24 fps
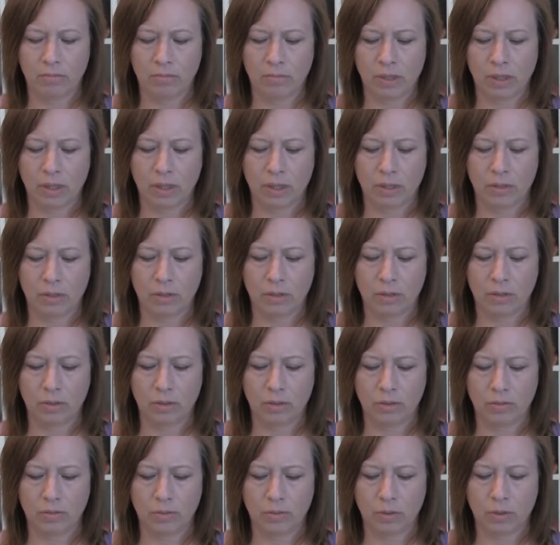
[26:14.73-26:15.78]

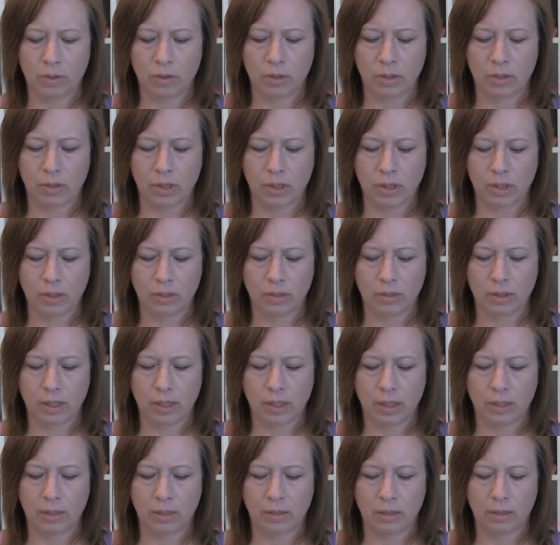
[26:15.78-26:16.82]
2, 4, 6,
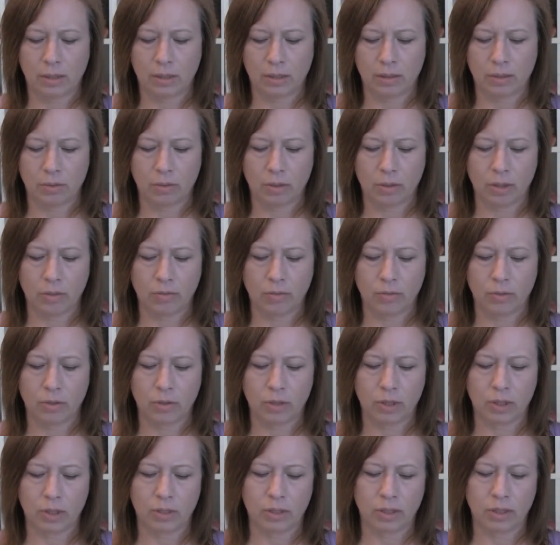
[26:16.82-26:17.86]
8, 10, 12,
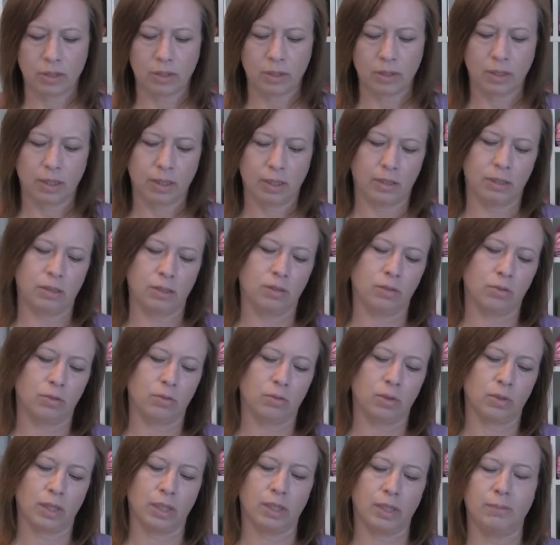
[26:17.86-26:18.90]
14, 16, 18,
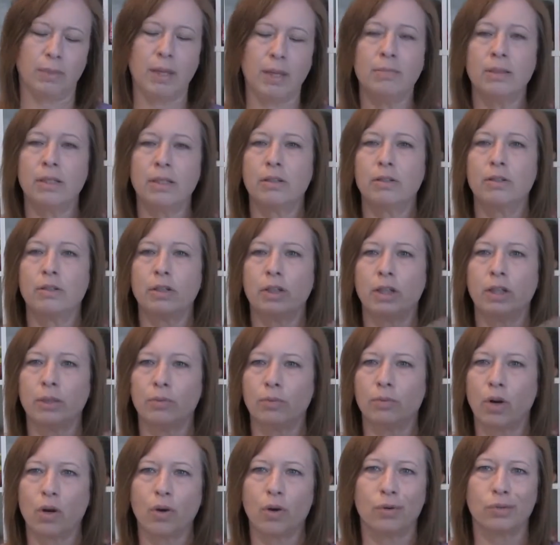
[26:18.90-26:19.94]
20, maybe 30
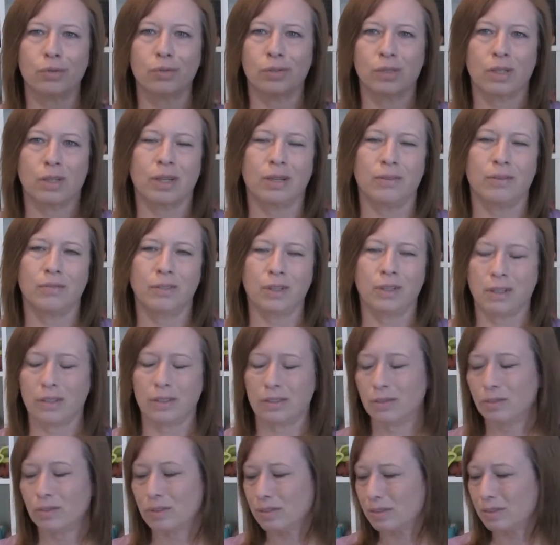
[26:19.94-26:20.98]
rows that I've
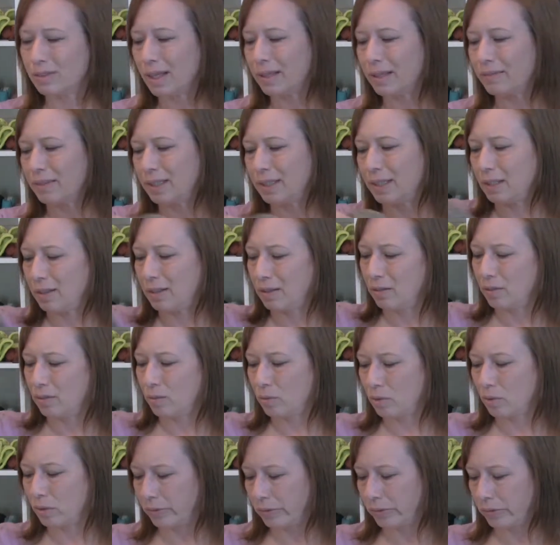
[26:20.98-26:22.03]
done, so it's not the end of the
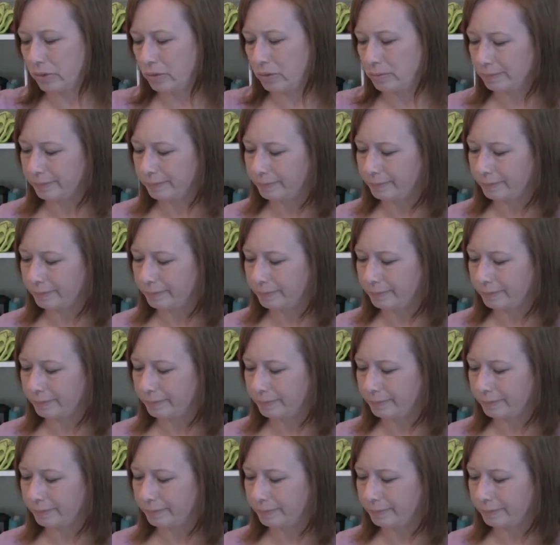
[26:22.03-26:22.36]
world.